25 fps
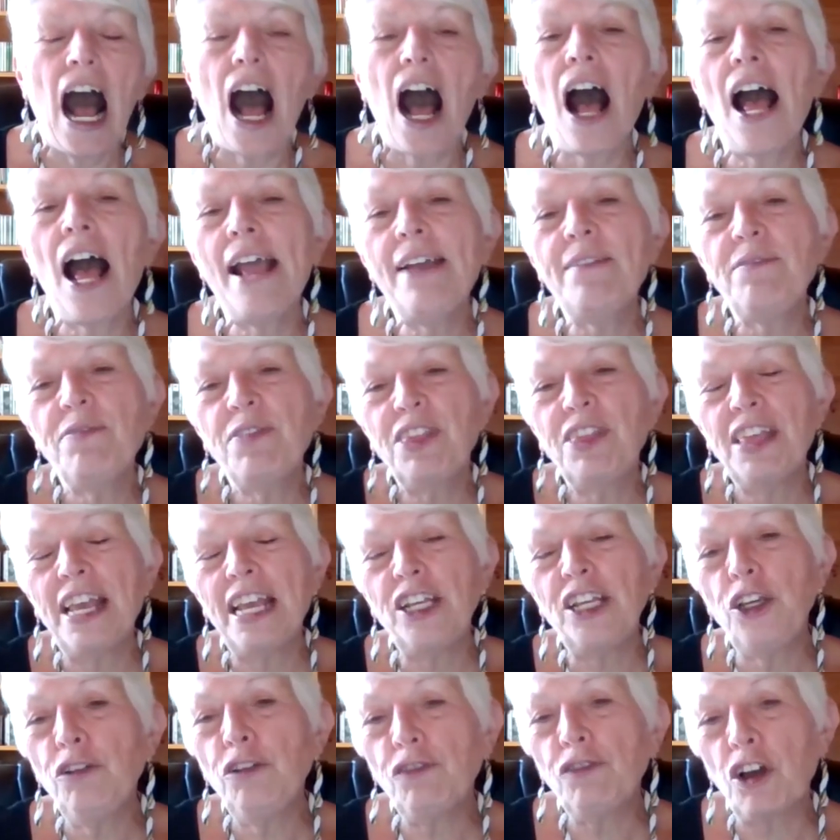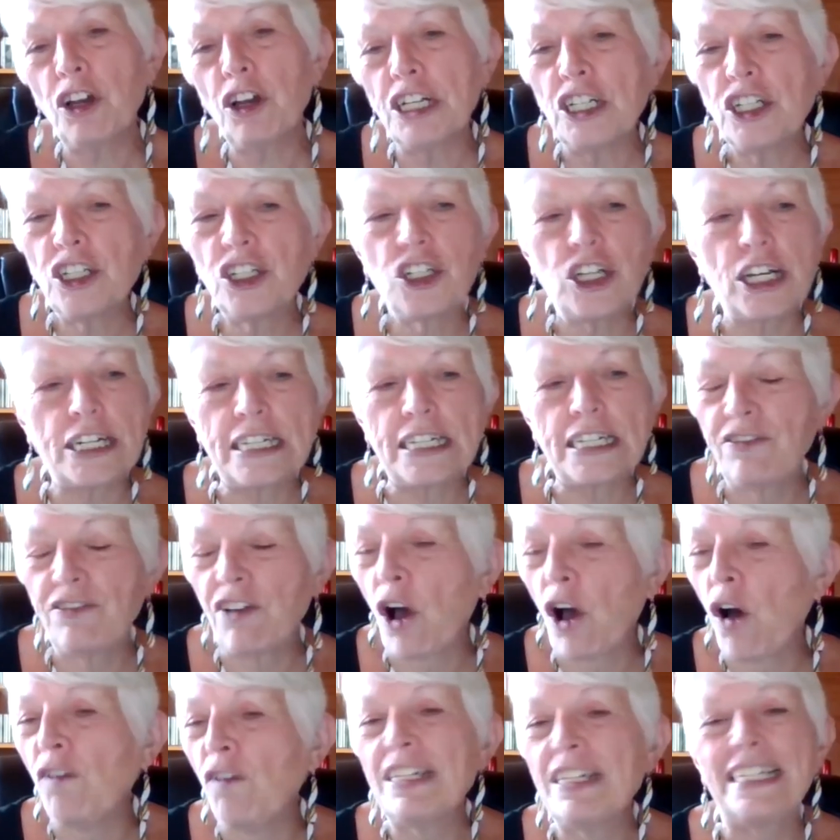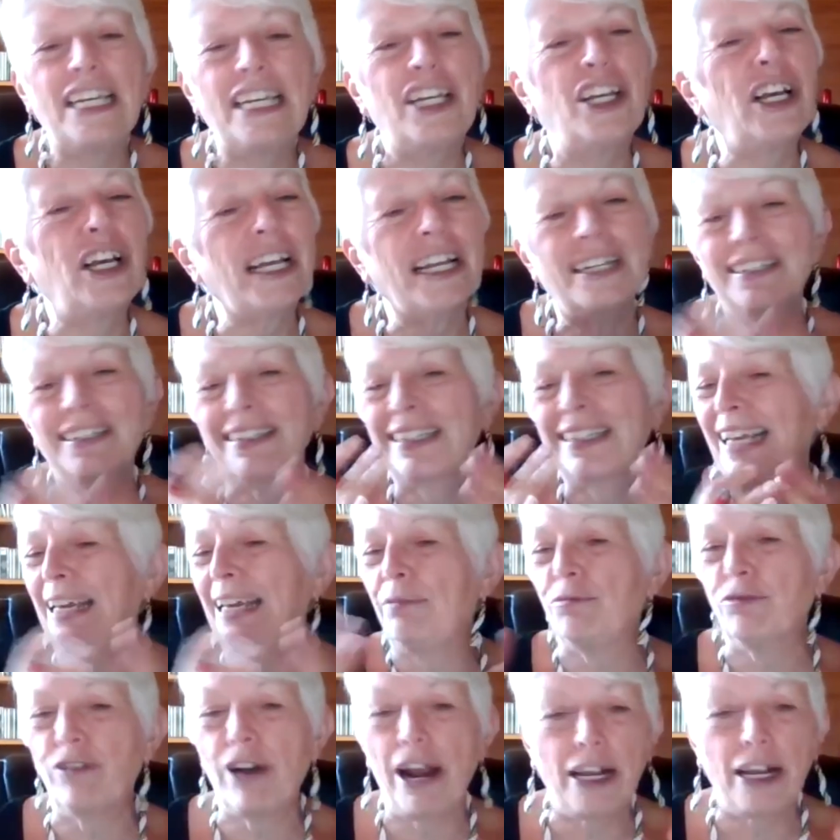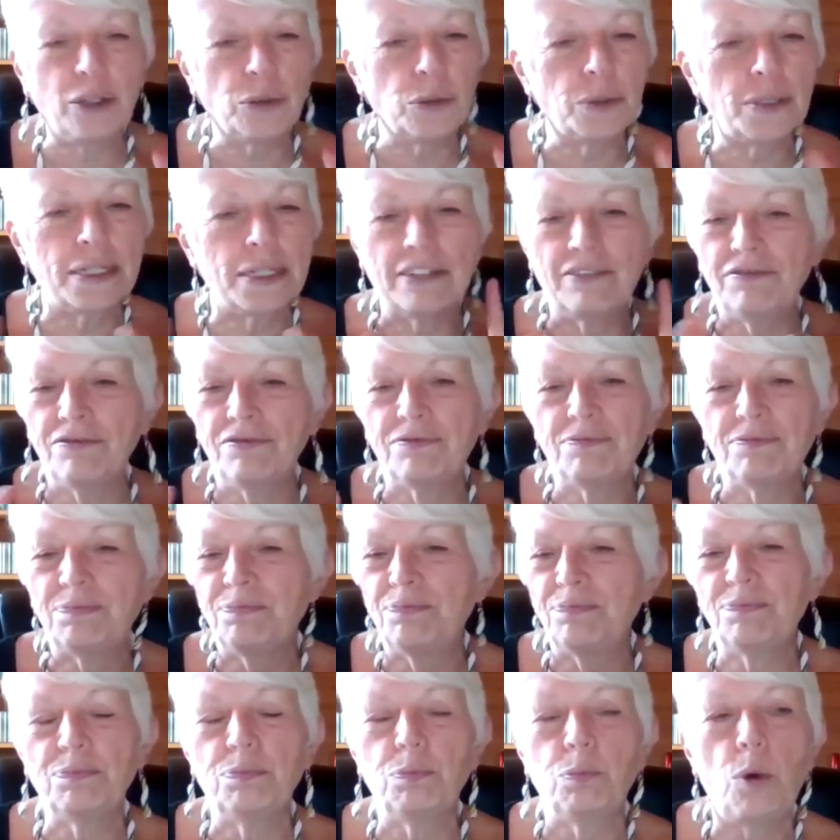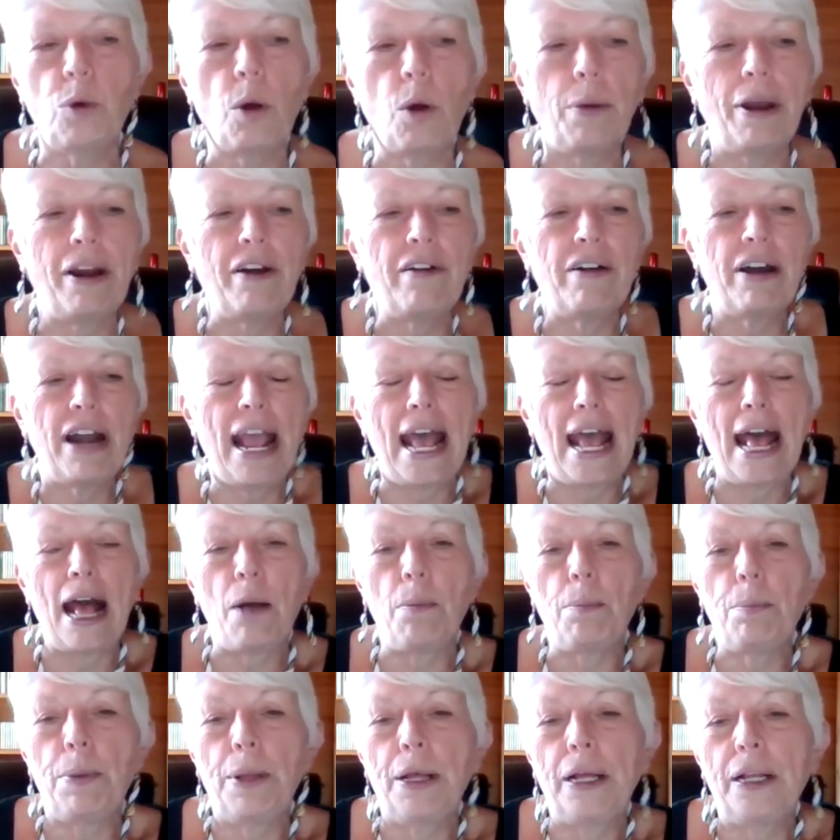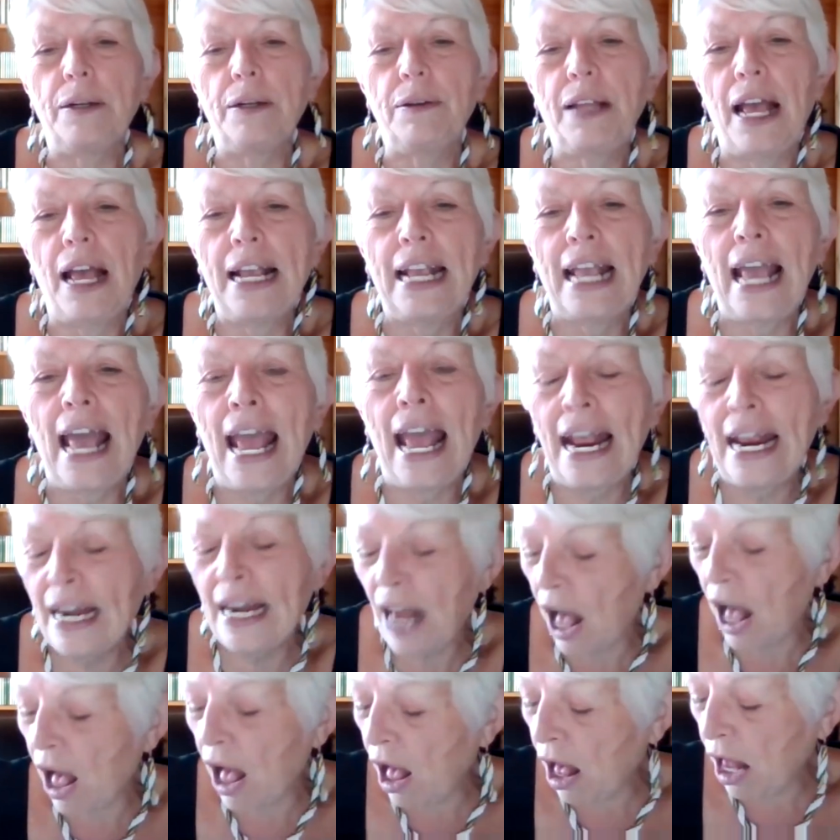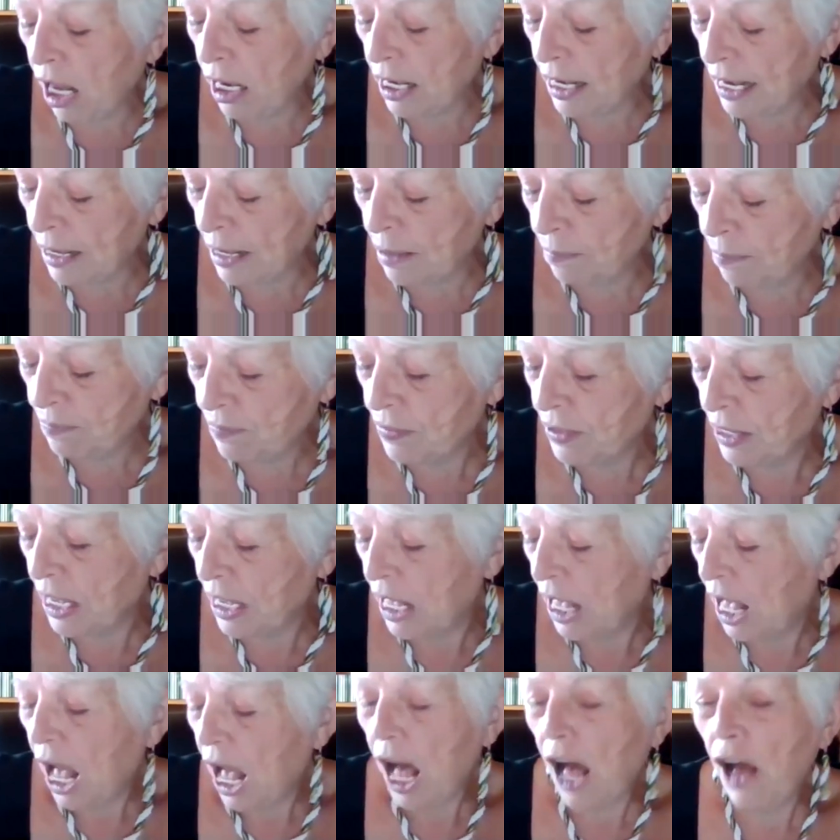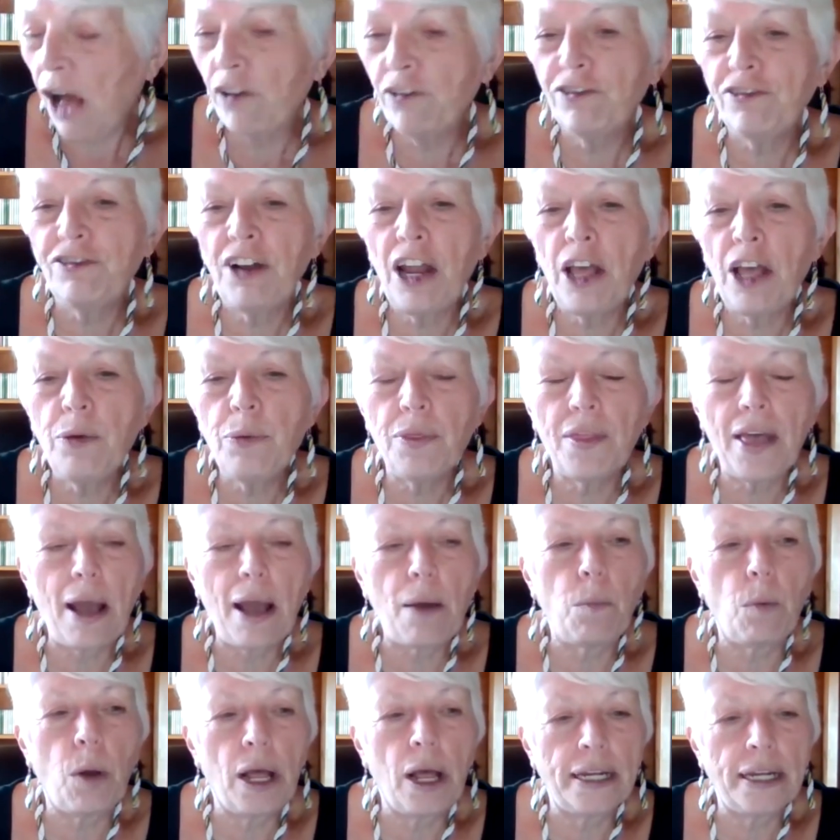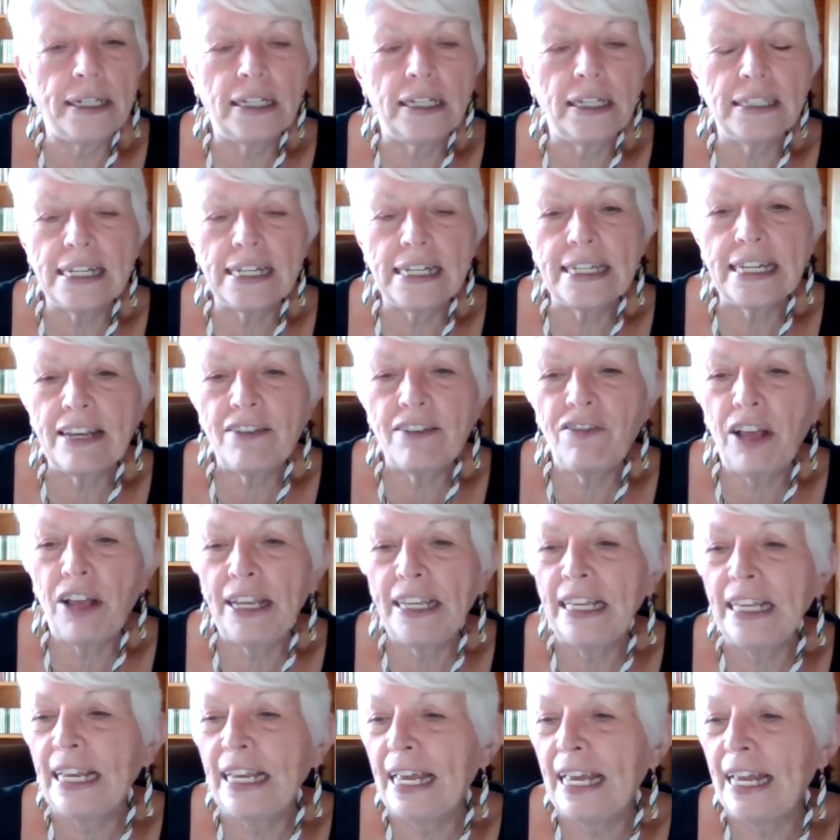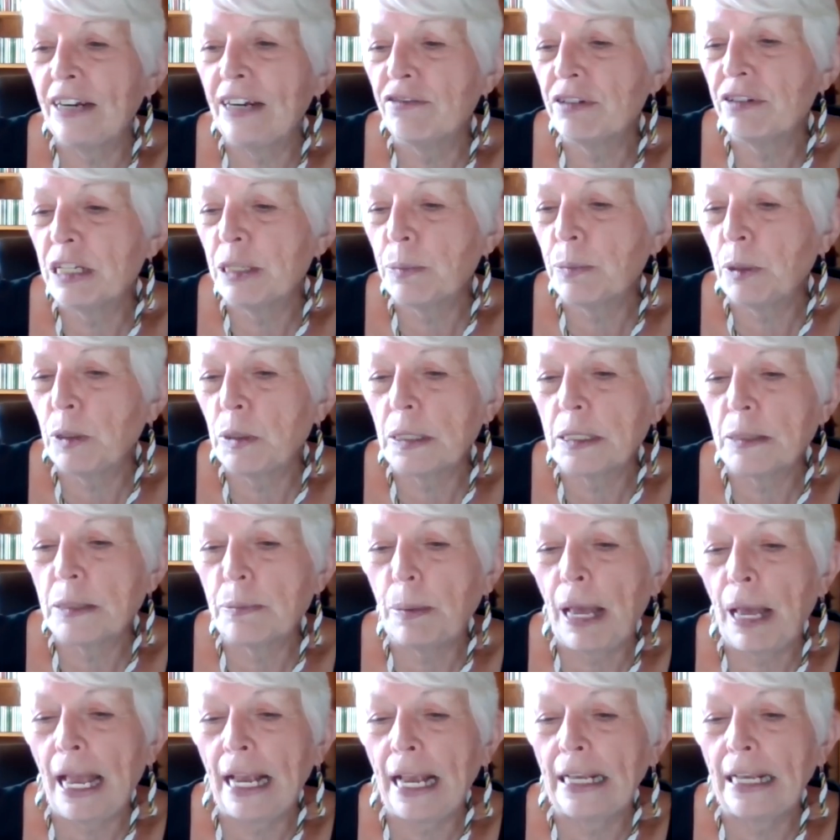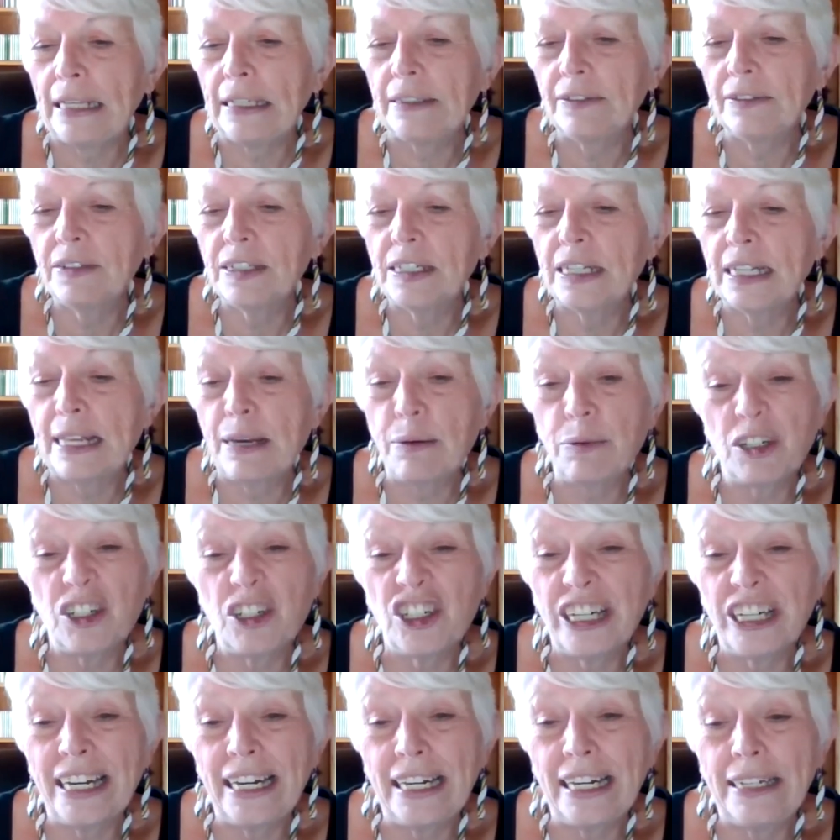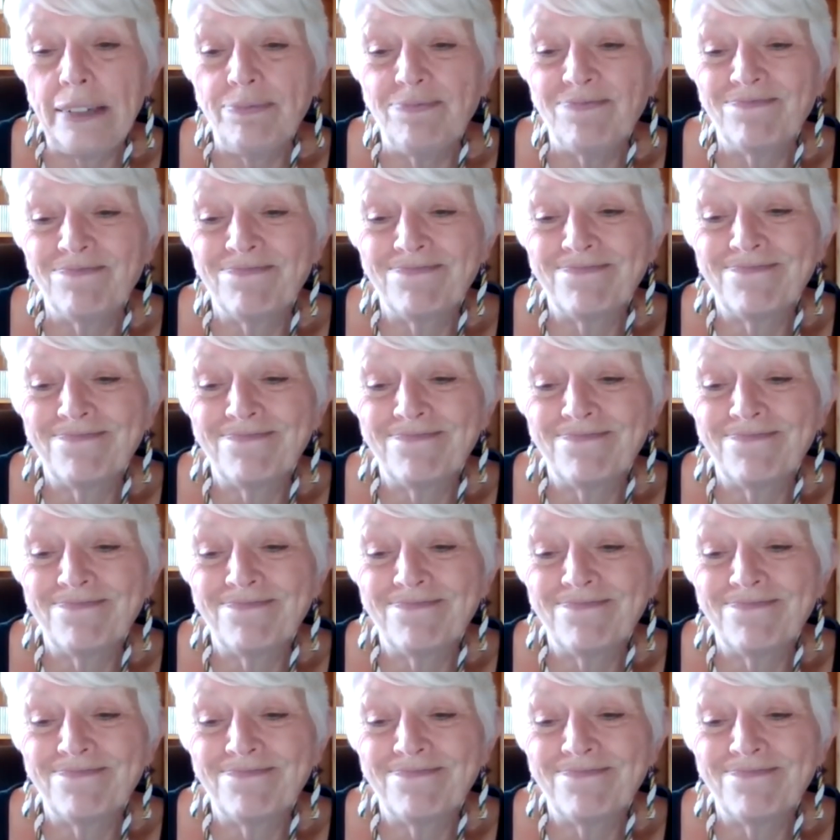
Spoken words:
I think you've got to justify. Obviously, you're going to keep records of what, where, and how. But again, I'll float that one and see if I can get a response back to that one, Shelley.